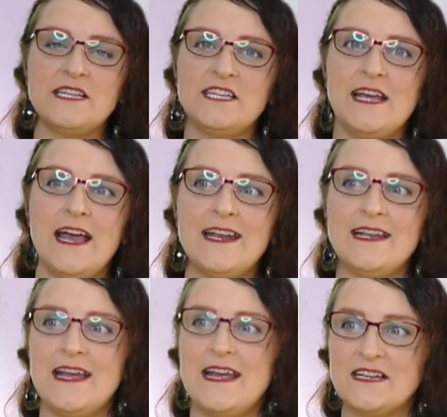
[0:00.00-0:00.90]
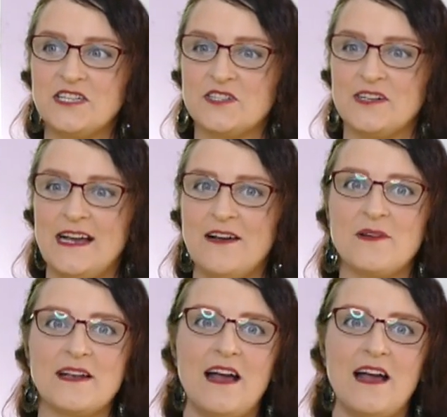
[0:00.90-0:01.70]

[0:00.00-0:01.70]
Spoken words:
She had an extra loud one.